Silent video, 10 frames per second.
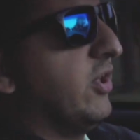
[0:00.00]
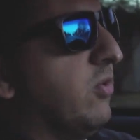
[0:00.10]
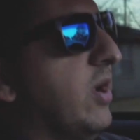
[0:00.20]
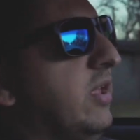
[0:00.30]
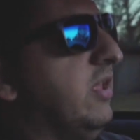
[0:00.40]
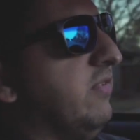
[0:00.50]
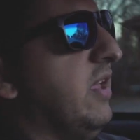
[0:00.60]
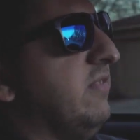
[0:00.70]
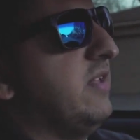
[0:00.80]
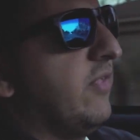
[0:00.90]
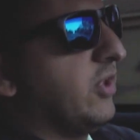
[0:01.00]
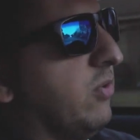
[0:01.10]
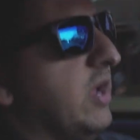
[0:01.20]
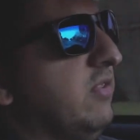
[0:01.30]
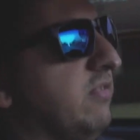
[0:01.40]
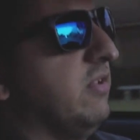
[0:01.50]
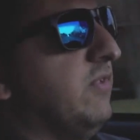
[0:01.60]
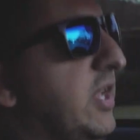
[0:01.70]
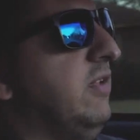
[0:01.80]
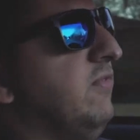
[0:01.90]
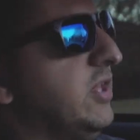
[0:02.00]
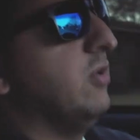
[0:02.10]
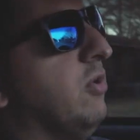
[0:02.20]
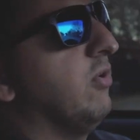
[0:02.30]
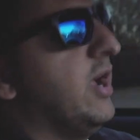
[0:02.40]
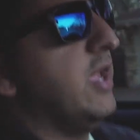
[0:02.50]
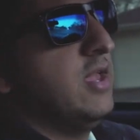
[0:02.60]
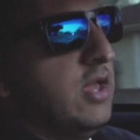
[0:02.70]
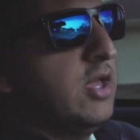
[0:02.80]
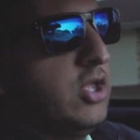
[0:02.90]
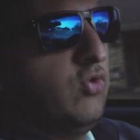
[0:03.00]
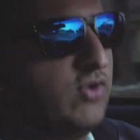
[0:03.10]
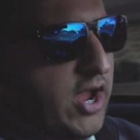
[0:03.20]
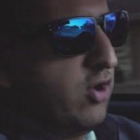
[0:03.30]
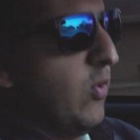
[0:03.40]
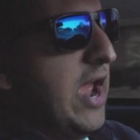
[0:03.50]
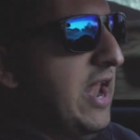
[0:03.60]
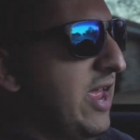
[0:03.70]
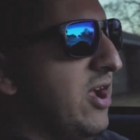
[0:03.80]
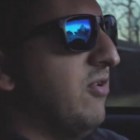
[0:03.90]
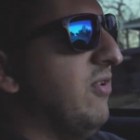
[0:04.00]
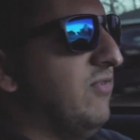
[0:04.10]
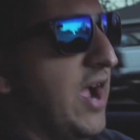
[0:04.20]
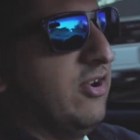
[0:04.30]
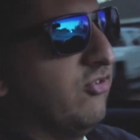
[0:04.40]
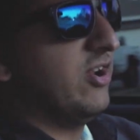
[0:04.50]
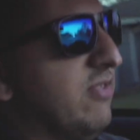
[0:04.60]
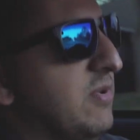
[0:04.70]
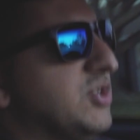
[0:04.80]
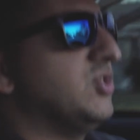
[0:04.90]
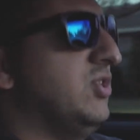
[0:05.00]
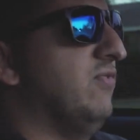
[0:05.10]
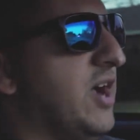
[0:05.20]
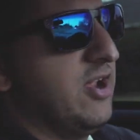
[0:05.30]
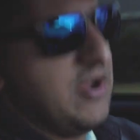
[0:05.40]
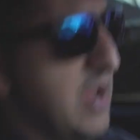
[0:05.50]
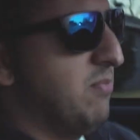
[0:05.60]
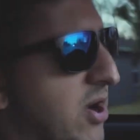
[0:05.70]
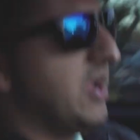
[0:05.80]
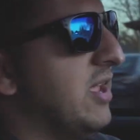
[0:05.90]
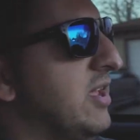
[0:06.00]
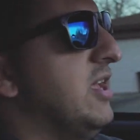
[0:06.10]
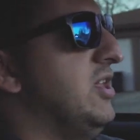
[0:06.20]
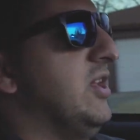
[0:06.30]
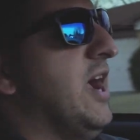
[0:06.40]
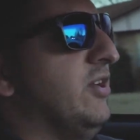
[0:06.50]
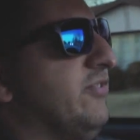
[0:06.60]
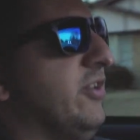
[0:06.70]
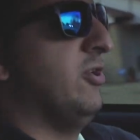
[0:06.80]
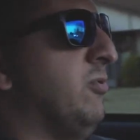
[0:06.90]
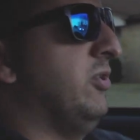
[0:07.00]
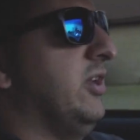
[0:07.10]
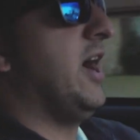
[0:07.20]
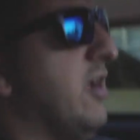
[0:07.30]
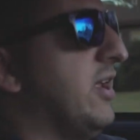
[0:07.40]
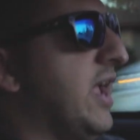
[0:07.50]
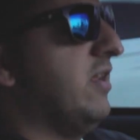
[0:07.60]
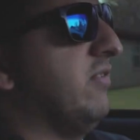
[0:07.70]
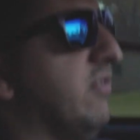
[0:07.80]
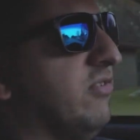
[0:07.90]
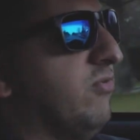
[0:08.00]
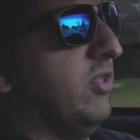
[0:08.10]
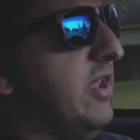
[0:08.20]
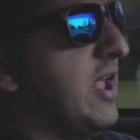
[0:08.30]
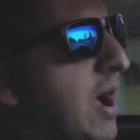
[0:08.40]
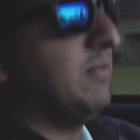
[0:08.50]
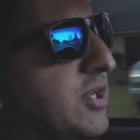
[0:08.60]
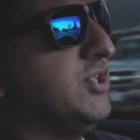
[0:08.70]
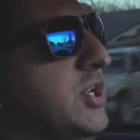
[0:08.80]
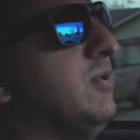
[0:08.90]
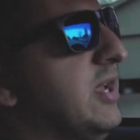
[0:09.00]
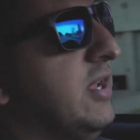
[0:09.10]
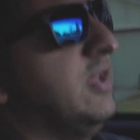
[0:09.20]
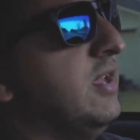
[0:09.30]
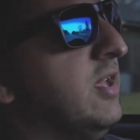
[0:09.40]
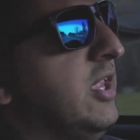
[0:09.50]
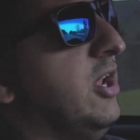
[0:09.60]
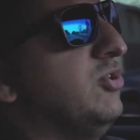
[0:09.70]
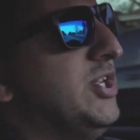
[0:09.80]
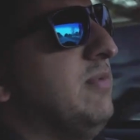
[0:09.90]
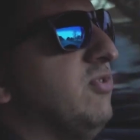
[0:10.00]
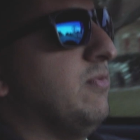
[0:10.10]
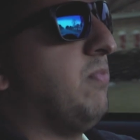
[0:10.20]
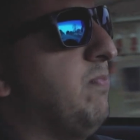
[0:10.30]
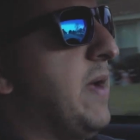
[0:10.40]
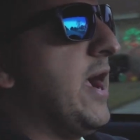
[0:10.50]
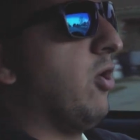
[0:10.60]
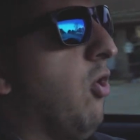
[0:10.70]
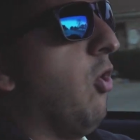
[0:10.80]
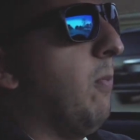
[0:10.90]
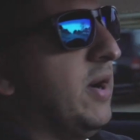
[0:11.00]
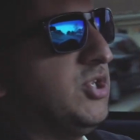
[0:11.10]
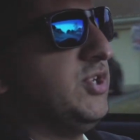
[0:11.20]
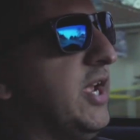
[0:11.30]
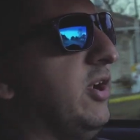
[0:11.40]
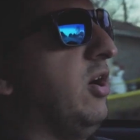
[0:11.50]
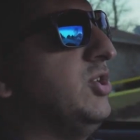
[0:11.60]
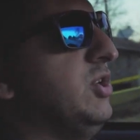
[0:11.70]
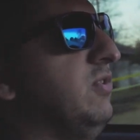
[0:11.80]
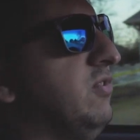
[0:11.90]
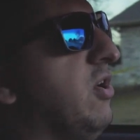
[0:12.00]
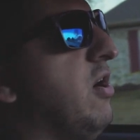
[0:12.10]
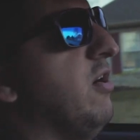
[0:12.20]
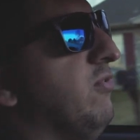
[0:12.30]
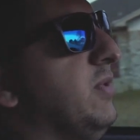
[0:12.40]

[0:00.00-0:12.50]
the craziest of any vehicle, right? You've got your radio, you've got your transmission, you've got your e-brake, you got your steering wheel, and you got your gauges. There's really not much to it. You know, GM doesn't pack a whole bunch of technology into these cars,